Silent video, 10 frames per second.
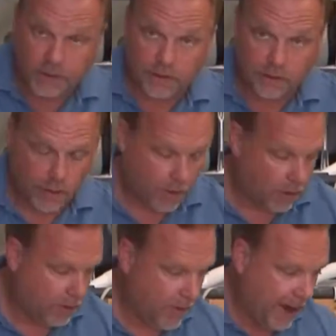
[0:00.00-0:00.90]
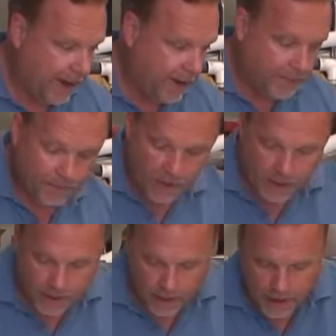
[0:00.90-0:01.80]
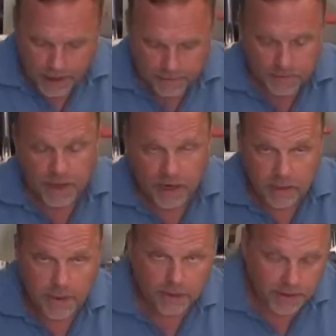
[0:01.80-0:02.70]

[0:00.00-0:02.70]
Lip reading: it, throw it all in the bag. You're not going to be able to